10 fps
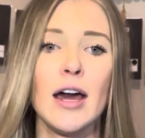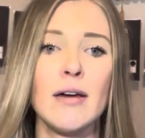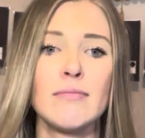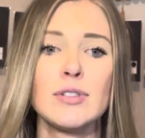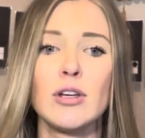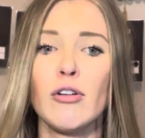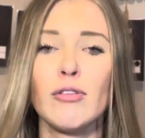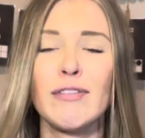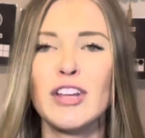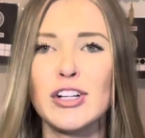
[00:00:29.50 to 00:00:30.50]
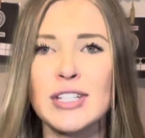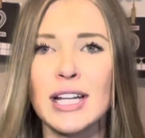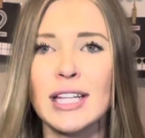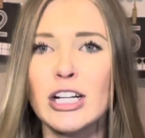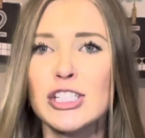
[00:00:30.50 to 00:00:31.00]
So if they're
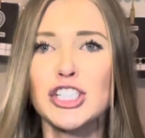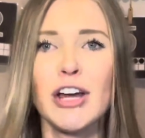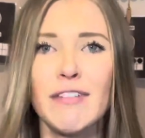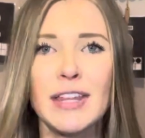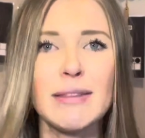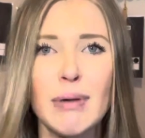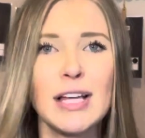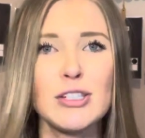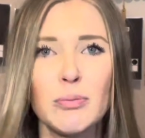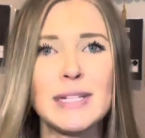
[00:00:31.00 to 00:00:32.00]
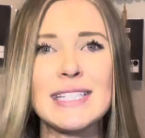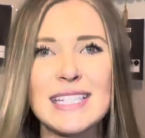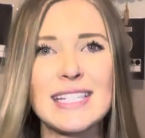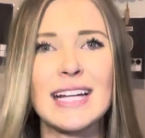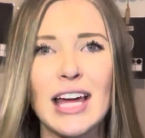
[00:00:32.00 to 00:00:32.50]
sitting there shoving puzzle pieces
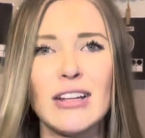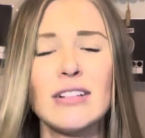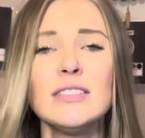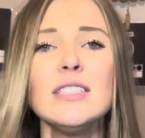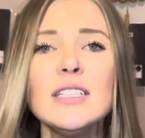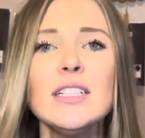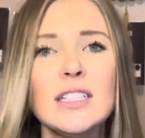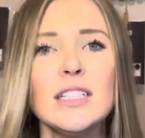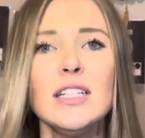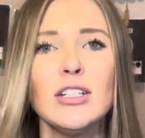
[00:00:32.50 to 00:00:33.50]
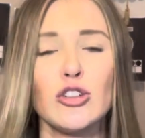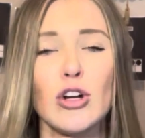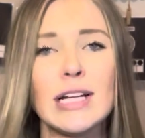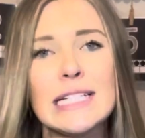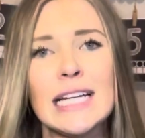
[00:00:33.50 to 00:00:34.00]
together,
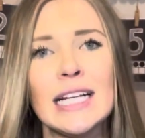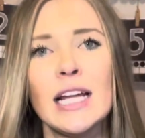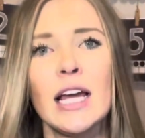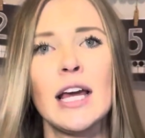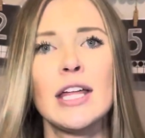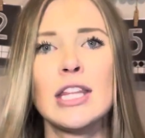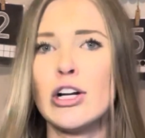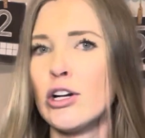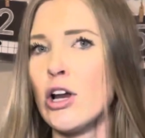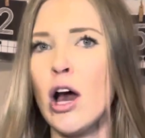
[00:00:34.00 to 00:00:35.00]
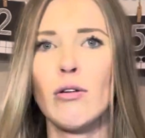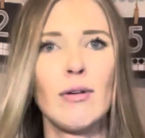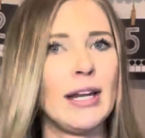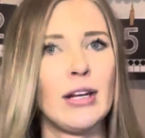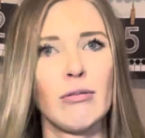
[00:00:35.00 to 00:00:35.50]
grunting, they're not
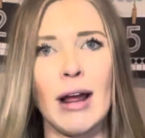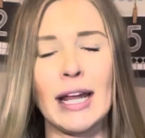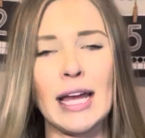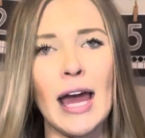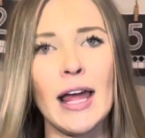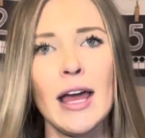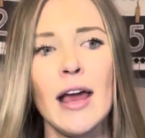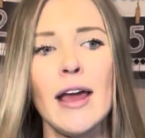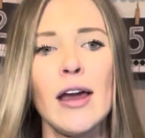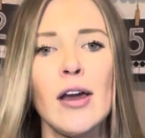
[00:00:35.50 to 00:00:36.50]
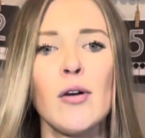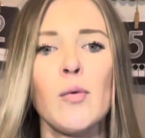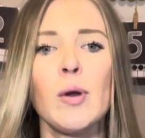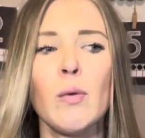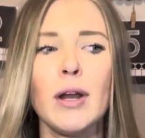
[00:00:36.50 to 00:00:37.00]
ready to write yet.
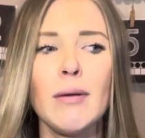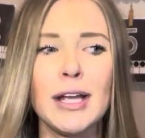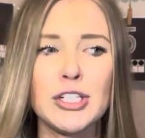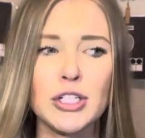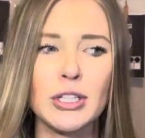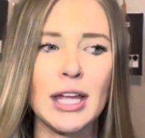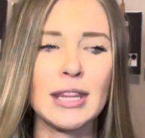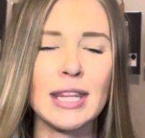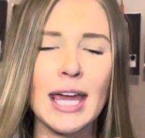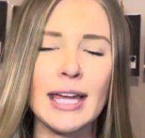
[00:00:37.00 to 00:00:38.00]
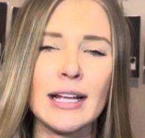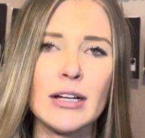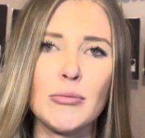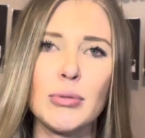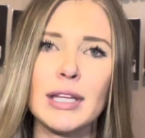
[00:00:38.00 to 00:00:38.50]
We want to make sure that they can
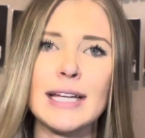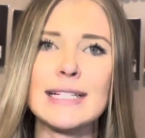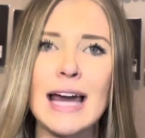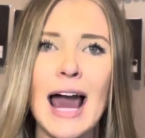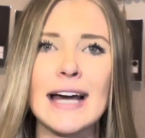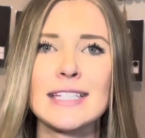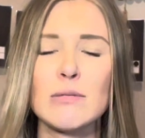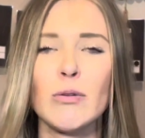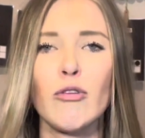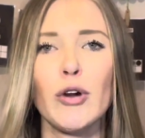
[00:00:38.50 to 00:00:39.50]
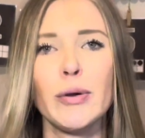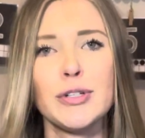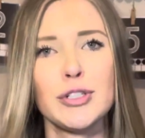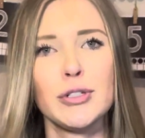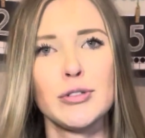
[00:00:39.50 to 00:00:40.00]
complete tasks before you
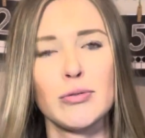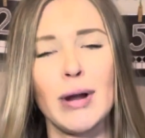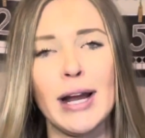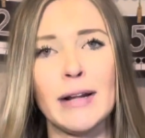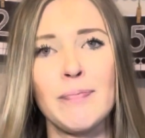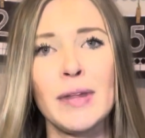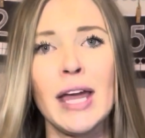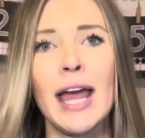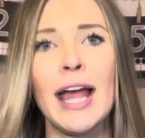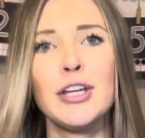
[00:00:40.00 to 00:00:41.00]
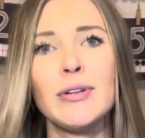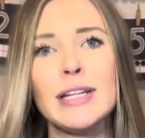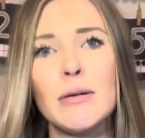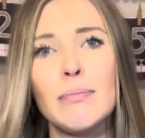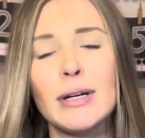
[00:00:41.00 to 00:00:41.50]
introduce writing, and you need
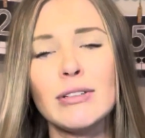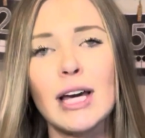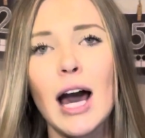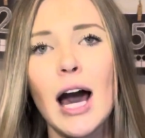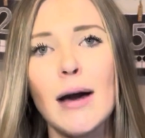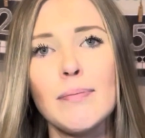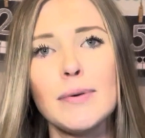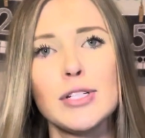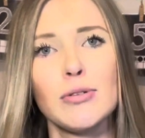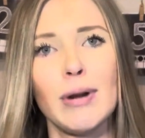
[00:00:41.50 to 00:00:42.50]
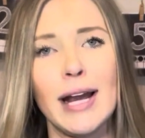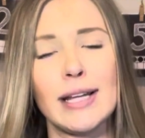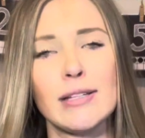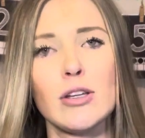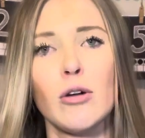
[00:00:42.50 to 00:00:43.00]
to build up to
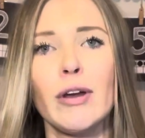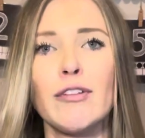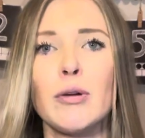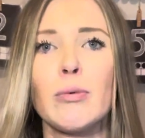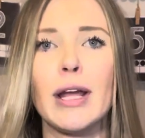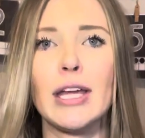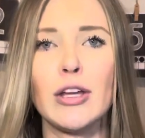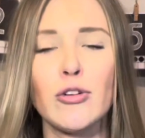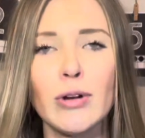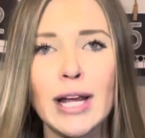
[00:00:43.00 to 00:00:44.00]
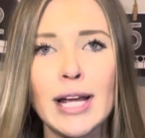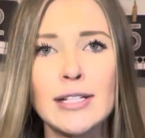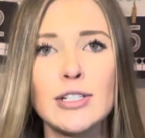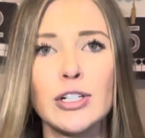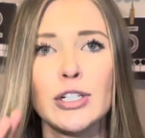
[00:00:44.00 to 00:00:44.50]
writing. So if you're breaking
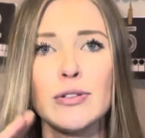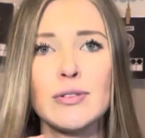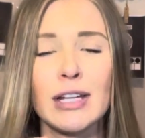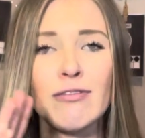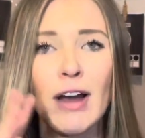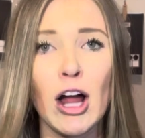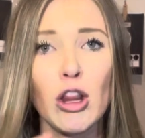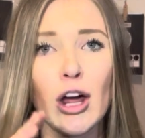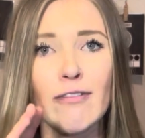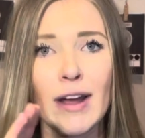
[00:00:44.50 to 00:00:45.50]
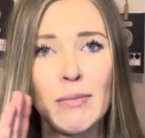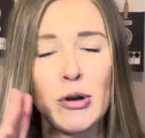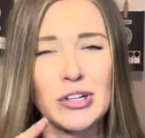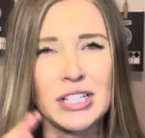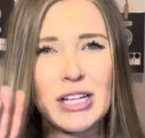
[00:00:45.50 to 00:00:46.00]
crayons, you're using a lot of fine
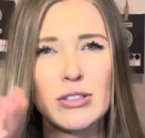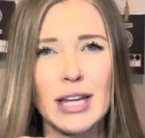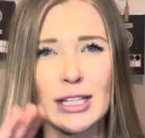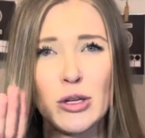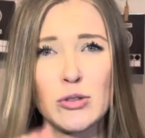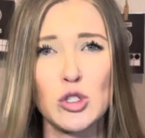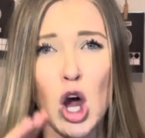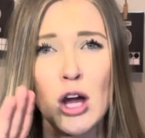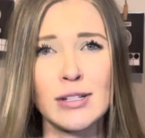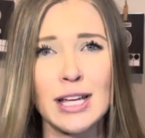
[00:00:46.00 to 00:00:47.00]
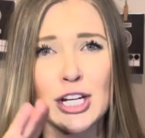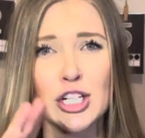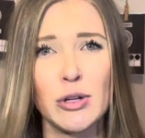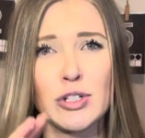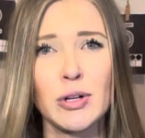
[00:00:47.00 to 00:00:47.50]
motor skills like those tongs I
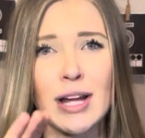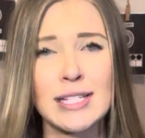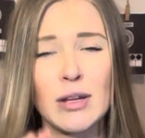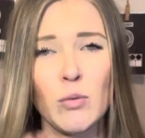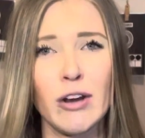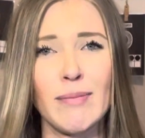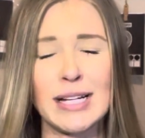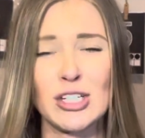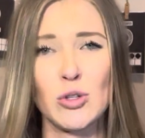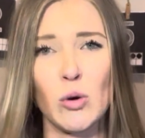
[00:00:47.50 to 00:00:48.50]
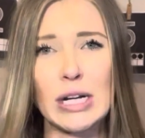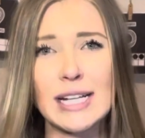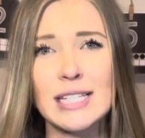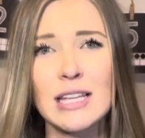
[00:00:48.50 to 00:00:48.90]
showed you guys in one of my stories.